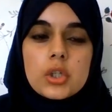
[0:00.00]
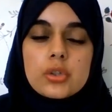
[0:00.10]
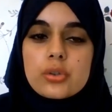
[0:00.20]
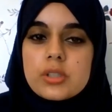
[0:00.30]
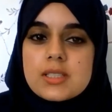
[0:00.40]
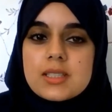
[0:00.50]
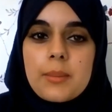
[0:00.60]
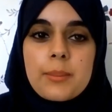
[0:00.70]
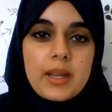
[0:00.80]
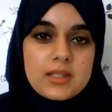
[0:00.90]
Goodies
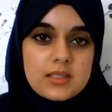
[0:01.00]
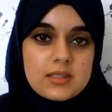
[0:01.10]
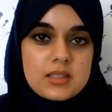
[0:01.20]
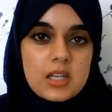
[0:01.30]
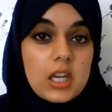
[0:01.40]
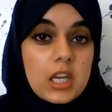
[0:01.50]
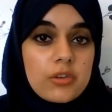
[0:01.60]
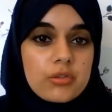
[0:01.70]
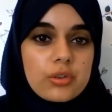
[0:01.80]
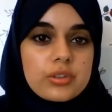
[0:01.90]
and baddies,
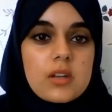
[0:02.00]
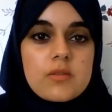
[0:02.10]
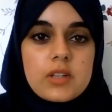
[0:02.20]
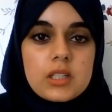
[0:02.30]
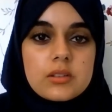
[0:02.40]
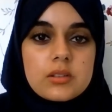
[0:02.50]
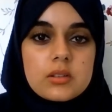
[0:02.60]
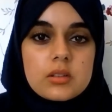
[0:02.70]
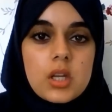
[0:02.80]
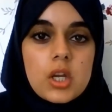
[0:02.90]
heroes and
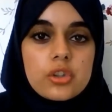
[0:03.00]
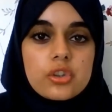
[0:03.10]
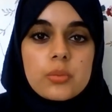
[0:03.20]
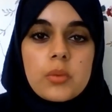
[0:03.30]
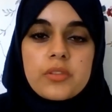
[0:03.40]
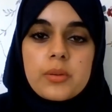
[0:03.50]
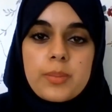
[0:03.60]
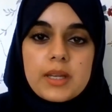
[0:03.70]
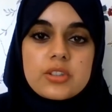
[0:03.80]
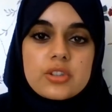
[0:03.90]
villains. Some of the
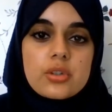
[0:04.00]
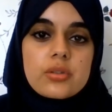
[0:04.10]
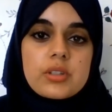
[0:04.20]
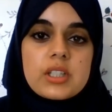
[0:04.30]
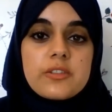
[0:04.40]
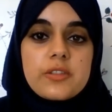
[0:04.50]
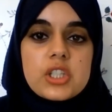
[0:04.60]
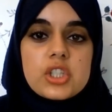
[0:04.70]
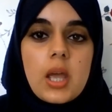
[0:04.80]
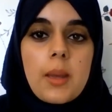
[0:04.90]
best stories
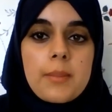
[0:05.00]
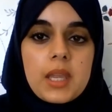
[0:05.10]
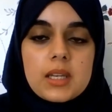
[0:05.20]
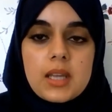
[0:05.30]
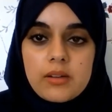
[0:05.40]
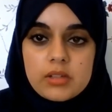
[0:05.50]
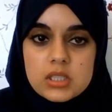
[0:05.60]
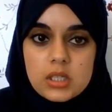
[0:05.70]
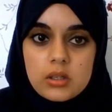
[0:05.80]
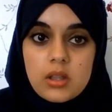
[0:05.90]
feature a main
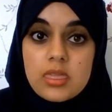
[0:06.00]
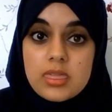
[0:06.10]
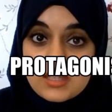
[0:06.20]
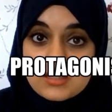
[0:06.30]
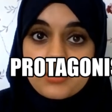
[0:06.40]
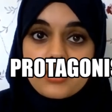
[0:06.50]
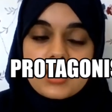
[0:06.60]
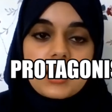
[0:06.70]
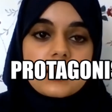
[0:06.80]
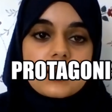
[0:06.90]
character, that's the
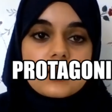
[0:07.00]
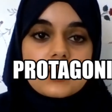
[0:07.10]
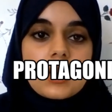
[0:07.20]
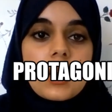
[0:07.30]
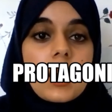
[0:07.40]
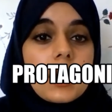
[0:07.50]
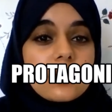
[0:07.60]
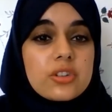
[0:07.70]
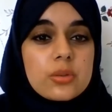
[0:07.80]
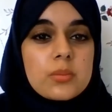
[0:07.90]
protagonist,
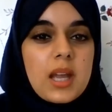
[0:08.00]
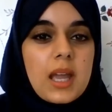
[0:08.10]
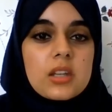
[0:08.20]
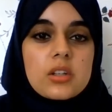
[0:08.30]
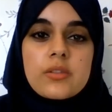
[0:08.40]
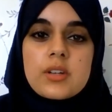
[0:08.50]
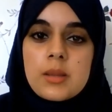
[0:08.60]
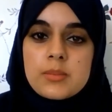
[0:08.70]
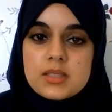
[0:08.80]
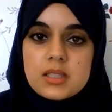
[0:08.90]
and some kind of
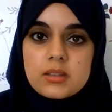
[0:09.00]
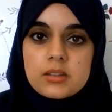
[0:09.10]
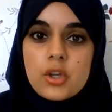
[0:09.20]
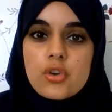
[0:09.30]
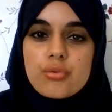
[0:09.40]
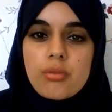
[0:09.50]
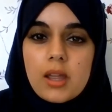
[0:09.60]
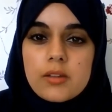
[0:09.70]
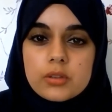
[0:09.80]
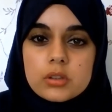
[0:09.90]
nemesis,
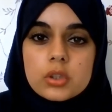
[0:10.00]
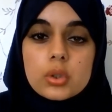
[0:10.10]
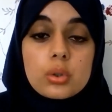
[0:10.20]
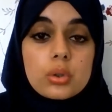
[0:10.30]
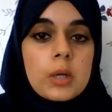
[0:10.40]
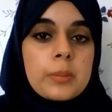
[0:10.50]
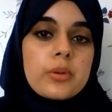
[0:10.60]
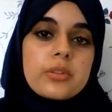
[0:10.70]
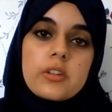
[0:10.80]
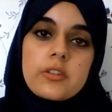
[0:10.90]
rival or
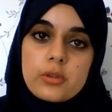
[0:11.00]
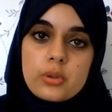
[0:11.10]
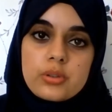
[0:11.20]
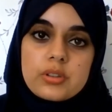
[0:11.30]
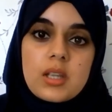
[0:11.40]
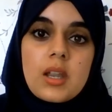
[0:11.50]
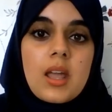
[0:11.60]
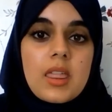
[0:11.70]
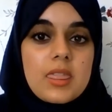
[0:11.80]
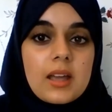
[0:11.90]
opposing force,
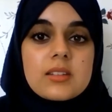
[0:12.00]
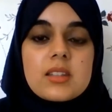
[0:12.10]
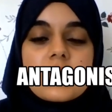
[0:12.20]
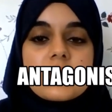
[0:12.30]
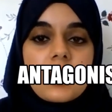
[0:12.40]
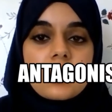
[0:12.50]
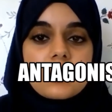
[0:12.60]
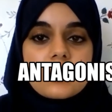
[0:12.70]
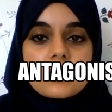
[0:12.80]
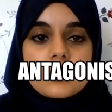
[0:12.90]
that's the
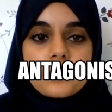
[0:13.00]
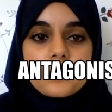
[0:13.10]
antagonist.